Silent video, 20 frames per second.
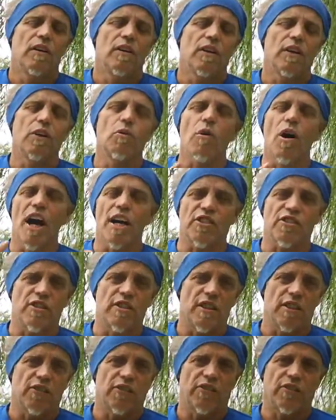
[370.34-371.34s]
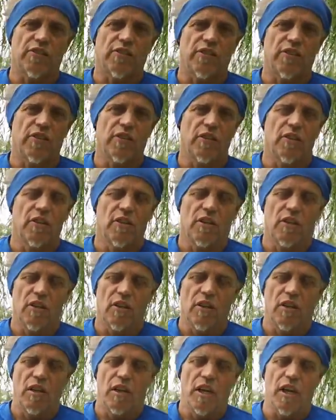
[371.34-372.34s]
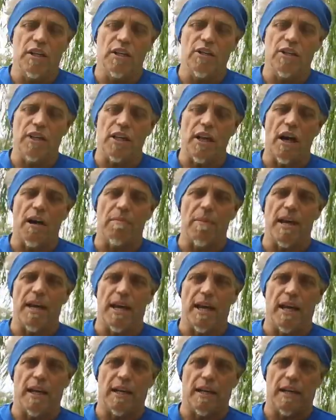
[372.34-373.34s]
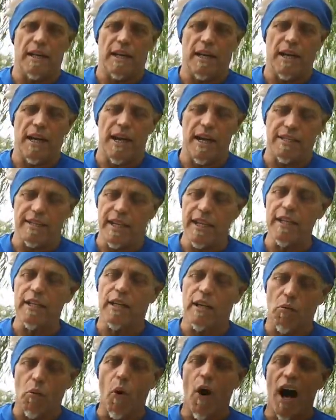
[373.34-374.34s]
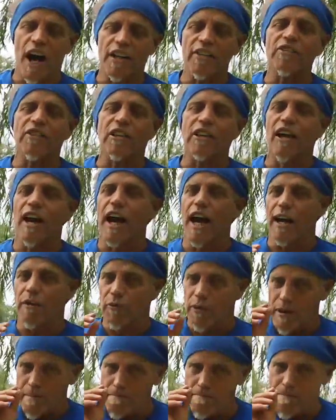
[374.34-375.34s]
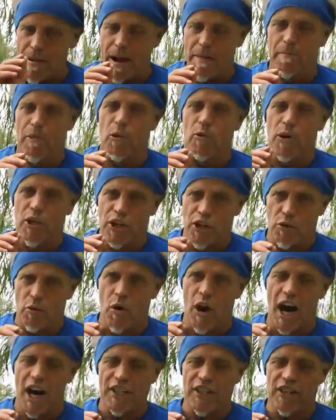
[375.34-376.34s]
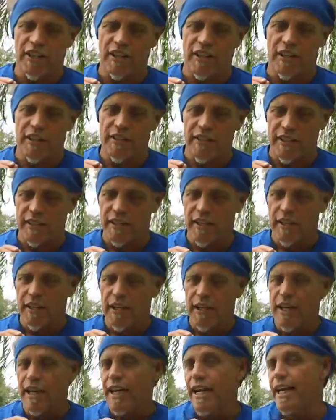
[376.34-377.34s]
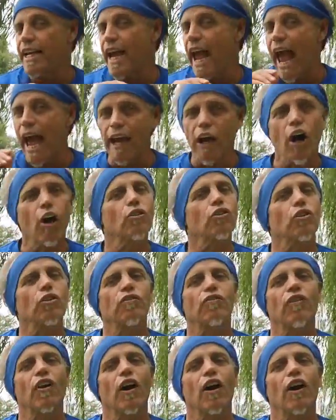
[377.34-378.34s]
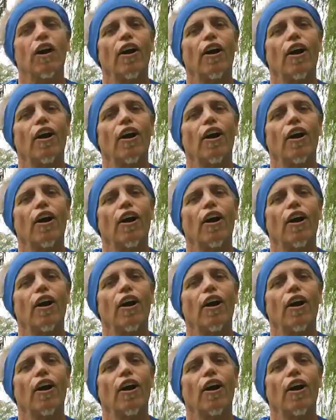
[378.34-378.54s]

You watch this, and you tell me, and as he walks the line, remember when you're watching this, he can't go too far.